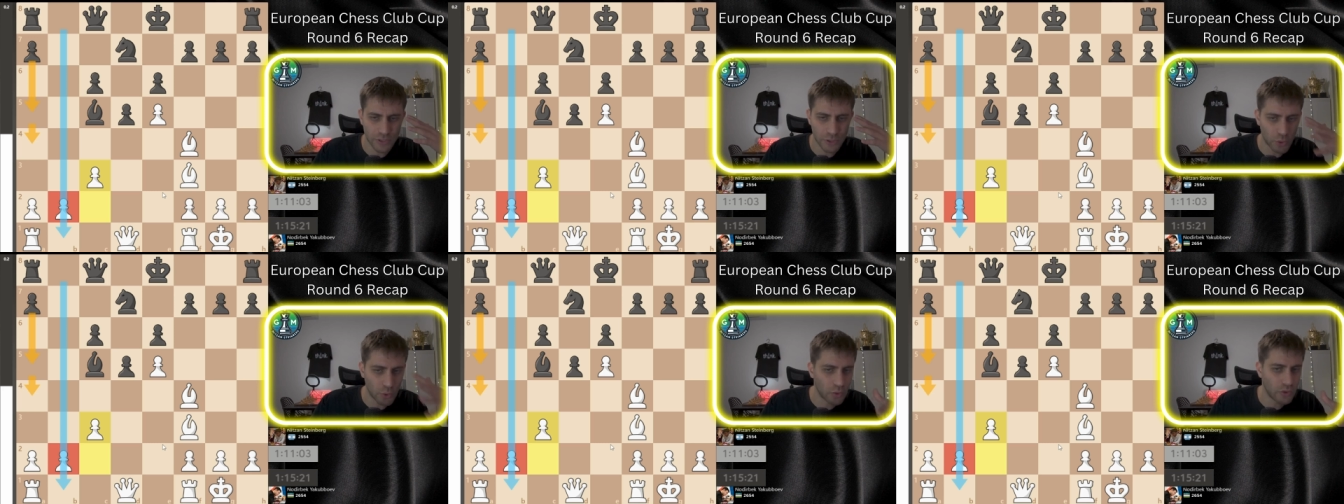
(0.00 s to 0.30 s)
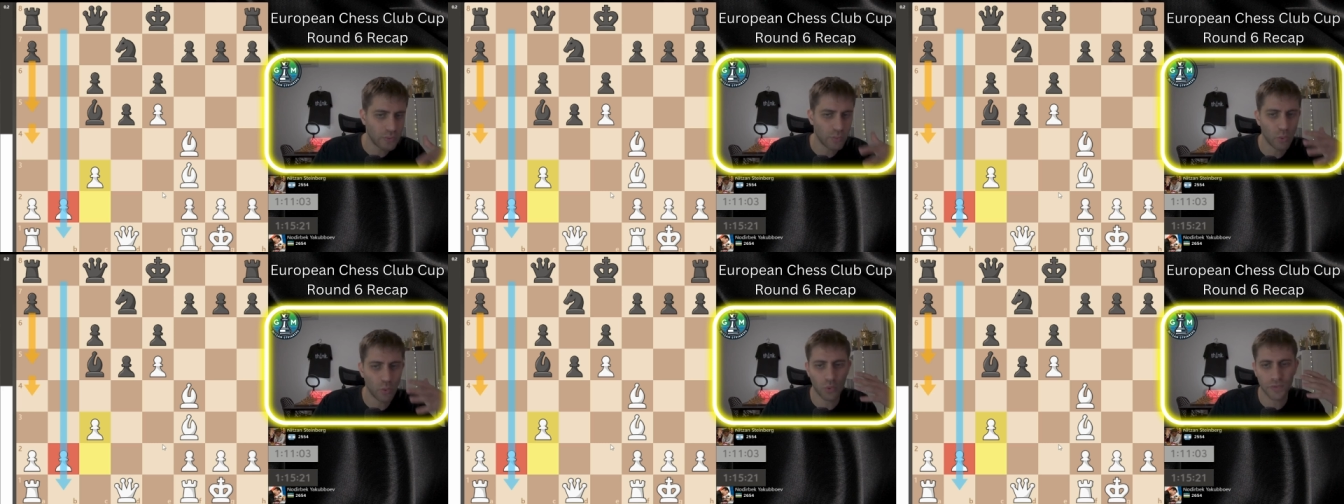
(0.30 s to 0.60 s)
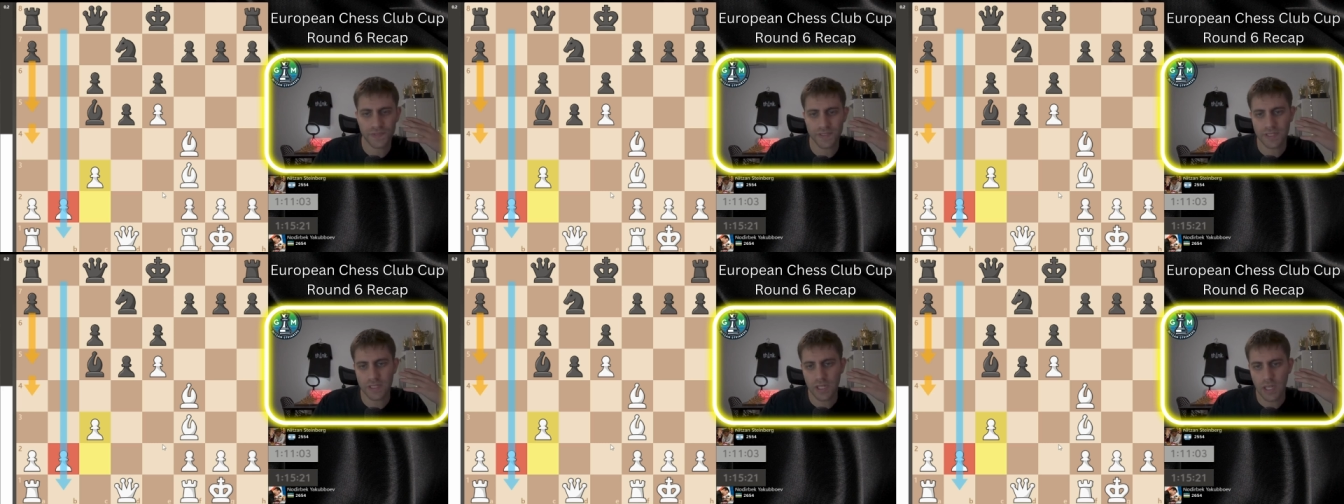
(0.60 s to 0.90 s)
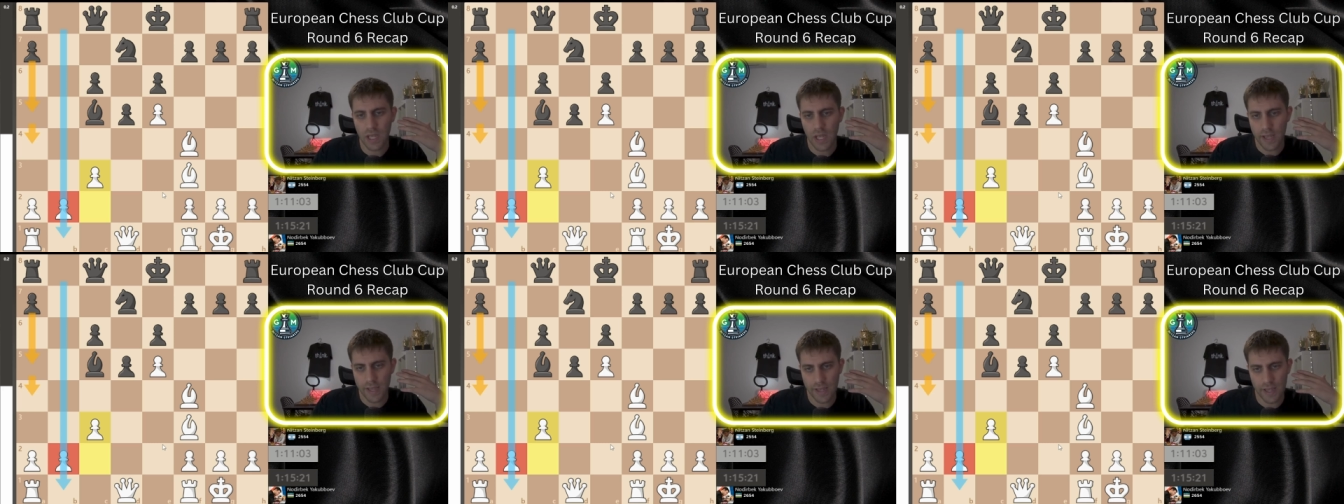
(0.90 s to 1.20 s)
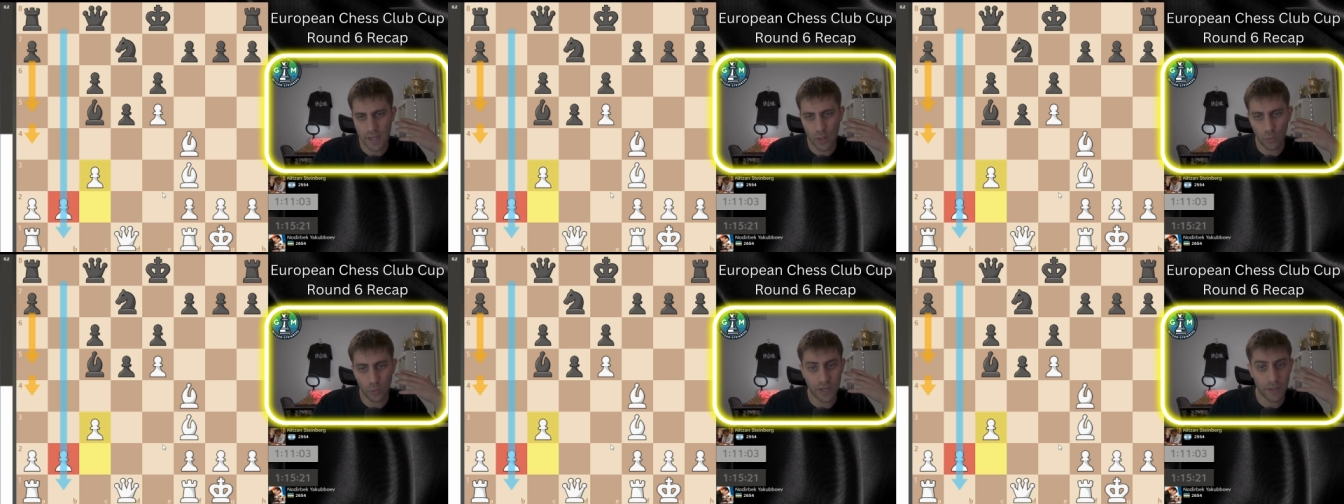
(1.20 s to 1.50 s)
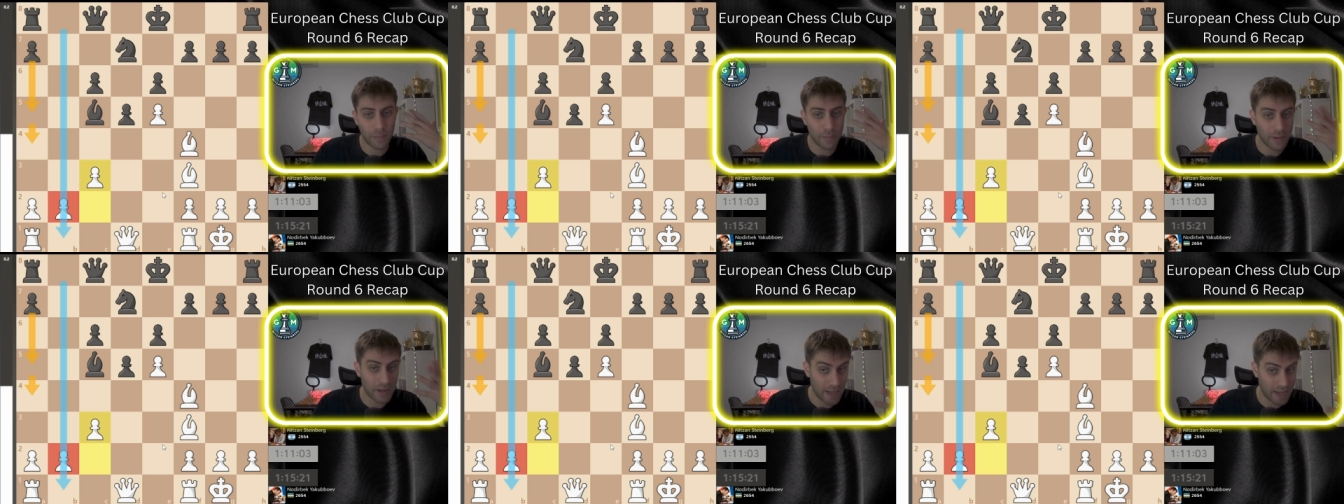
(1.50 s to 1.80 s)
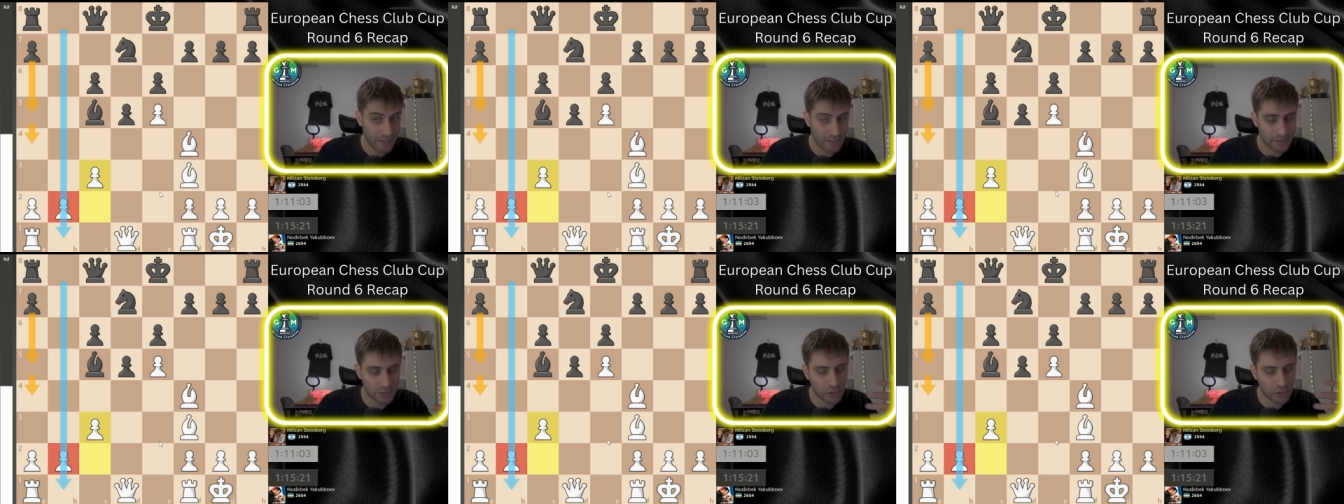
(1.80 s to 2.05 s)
good moves uh, with a plan.